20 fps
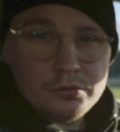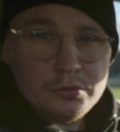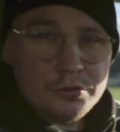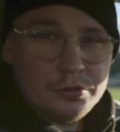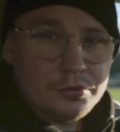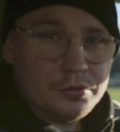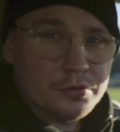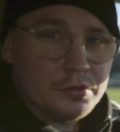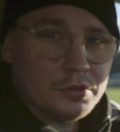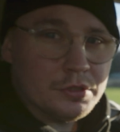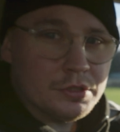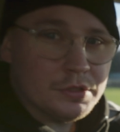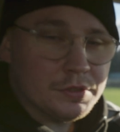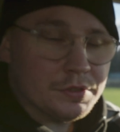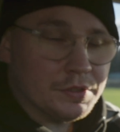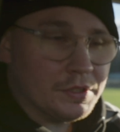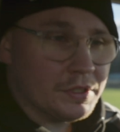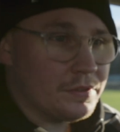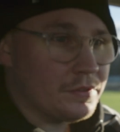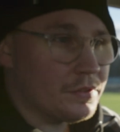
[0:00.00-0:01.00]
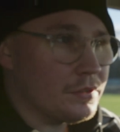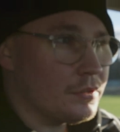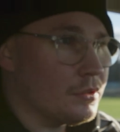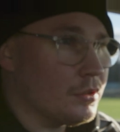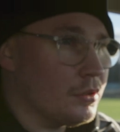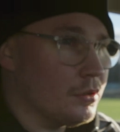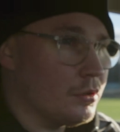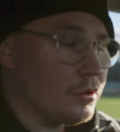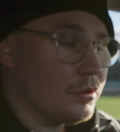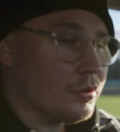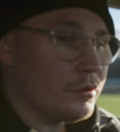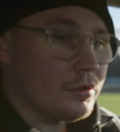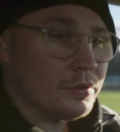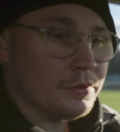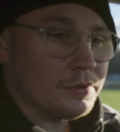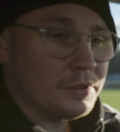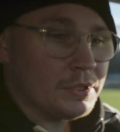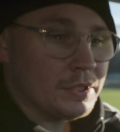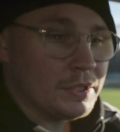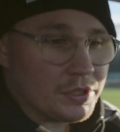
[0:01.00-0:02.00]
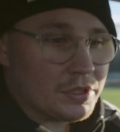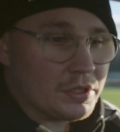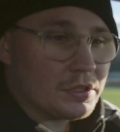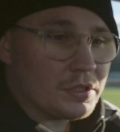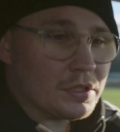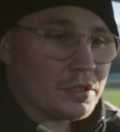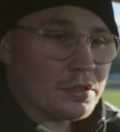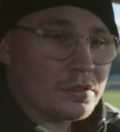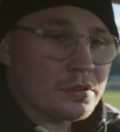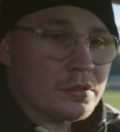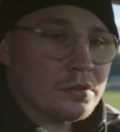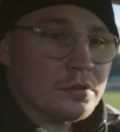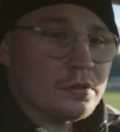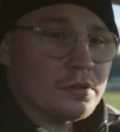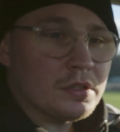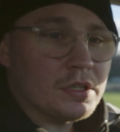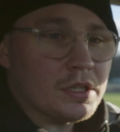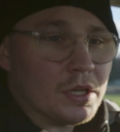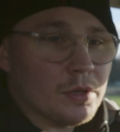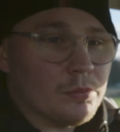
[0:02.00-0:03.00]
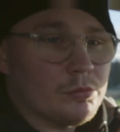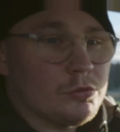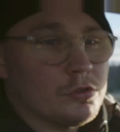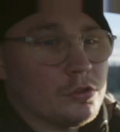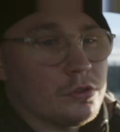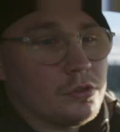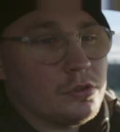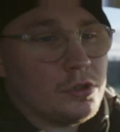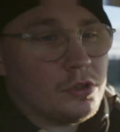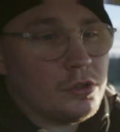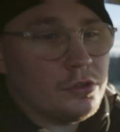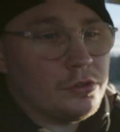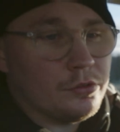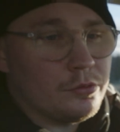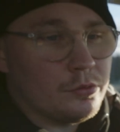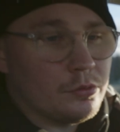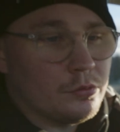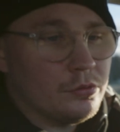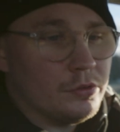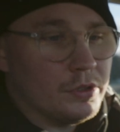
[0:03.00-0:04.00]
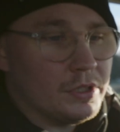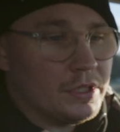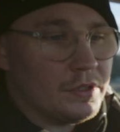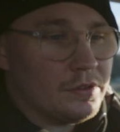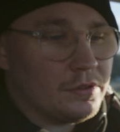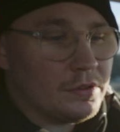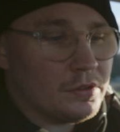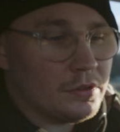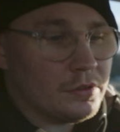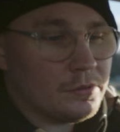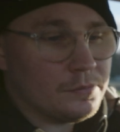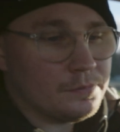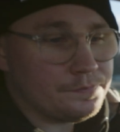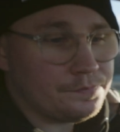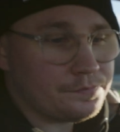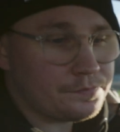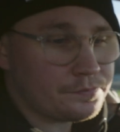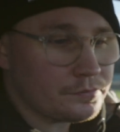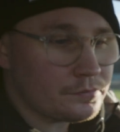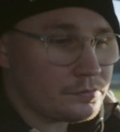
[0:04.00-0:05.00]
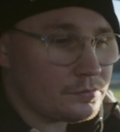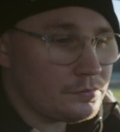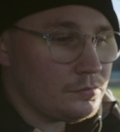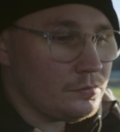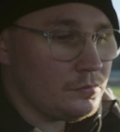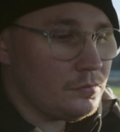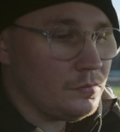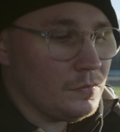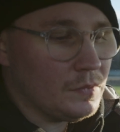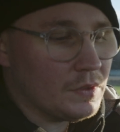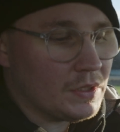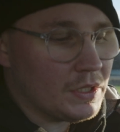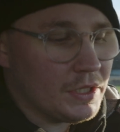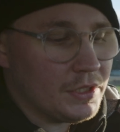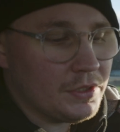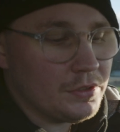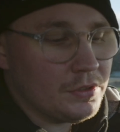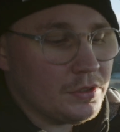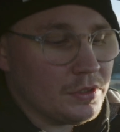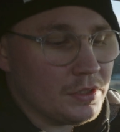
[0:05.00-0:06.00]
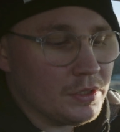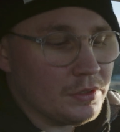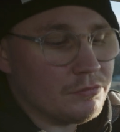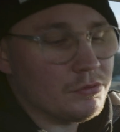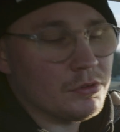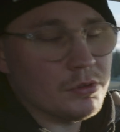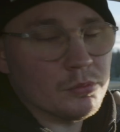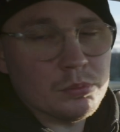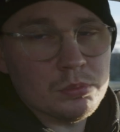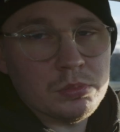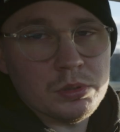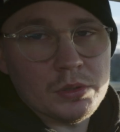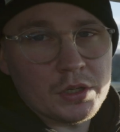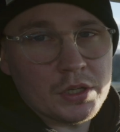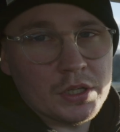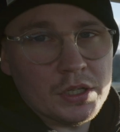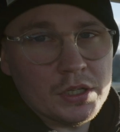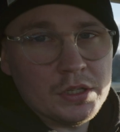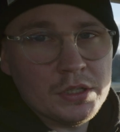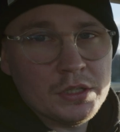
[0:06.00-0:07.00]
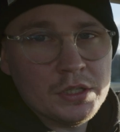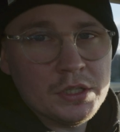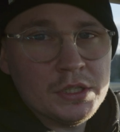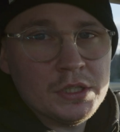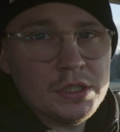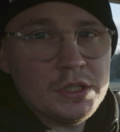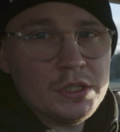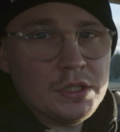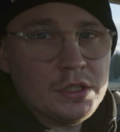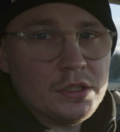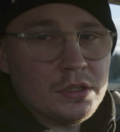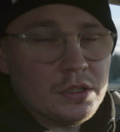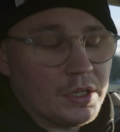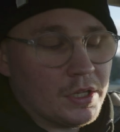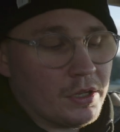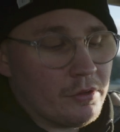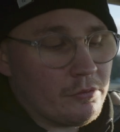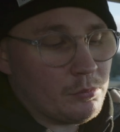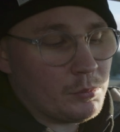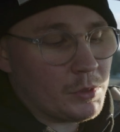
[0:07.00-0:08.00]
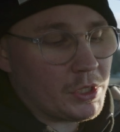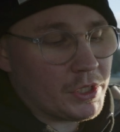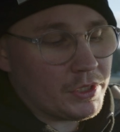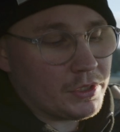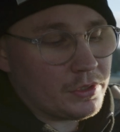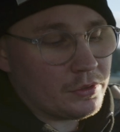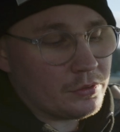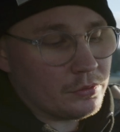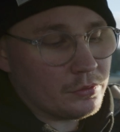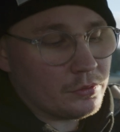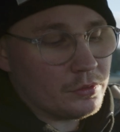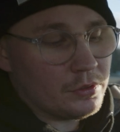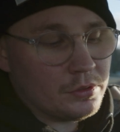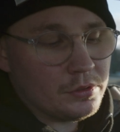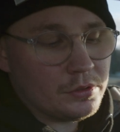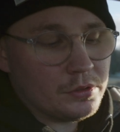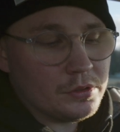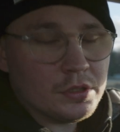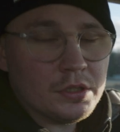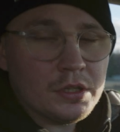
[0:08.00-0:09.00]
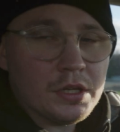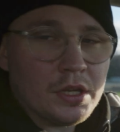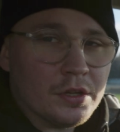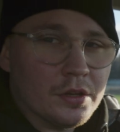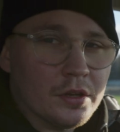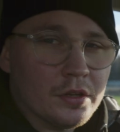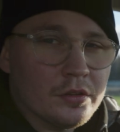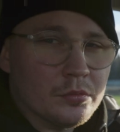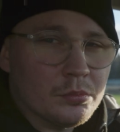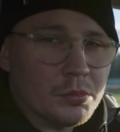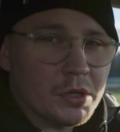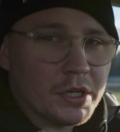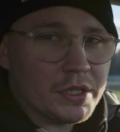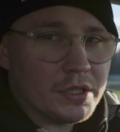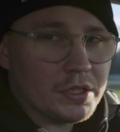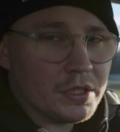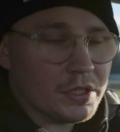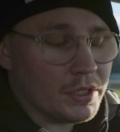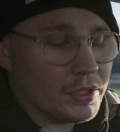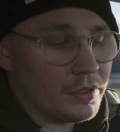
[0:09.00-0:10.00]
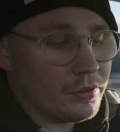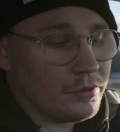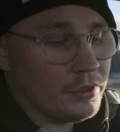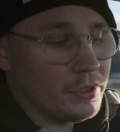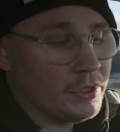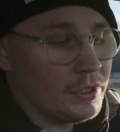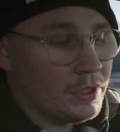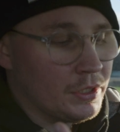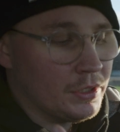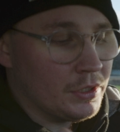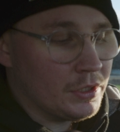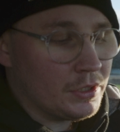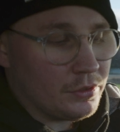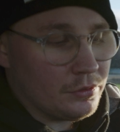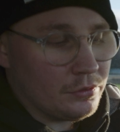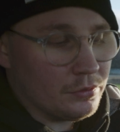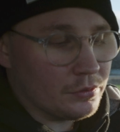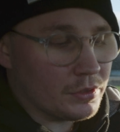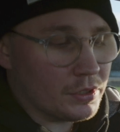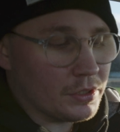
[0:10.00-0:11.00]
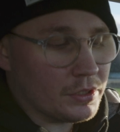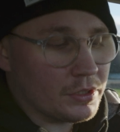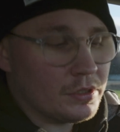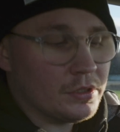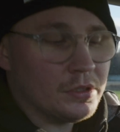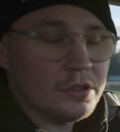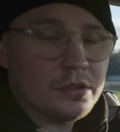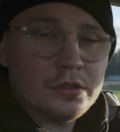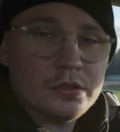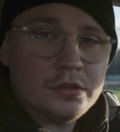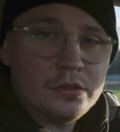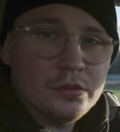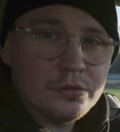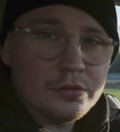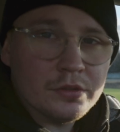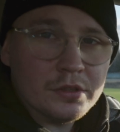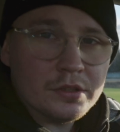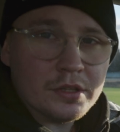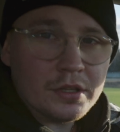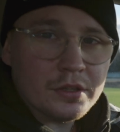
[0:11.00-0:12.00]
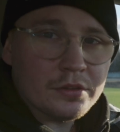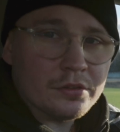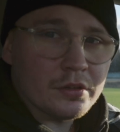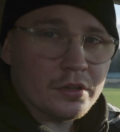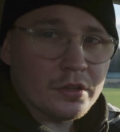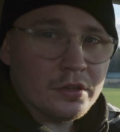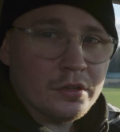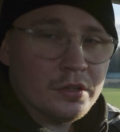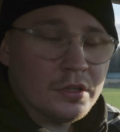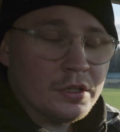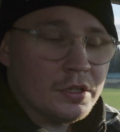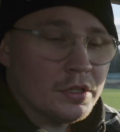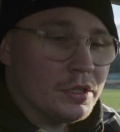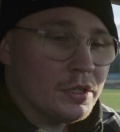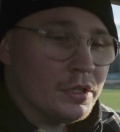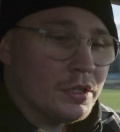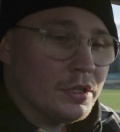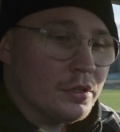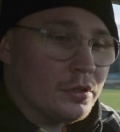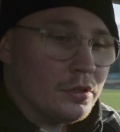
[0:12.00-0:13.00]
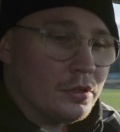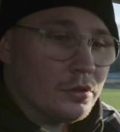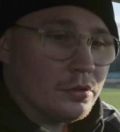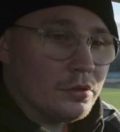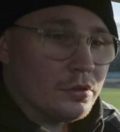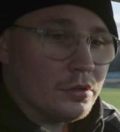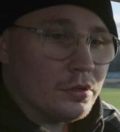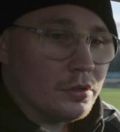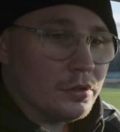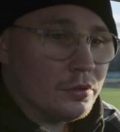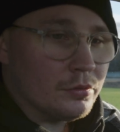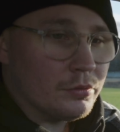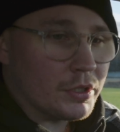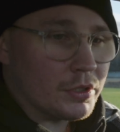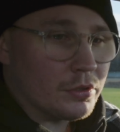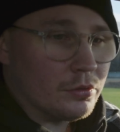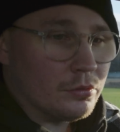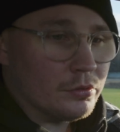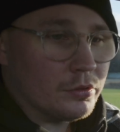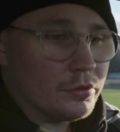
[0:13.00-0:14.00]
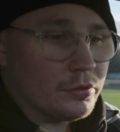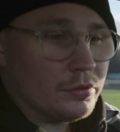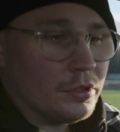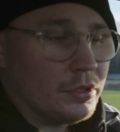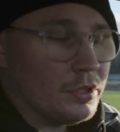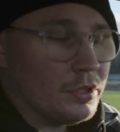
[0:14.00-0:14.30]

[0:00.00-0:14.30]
you this earlier. It can capture audio through this, and if you plug a lav mic or another mic here, you can use it as a recorder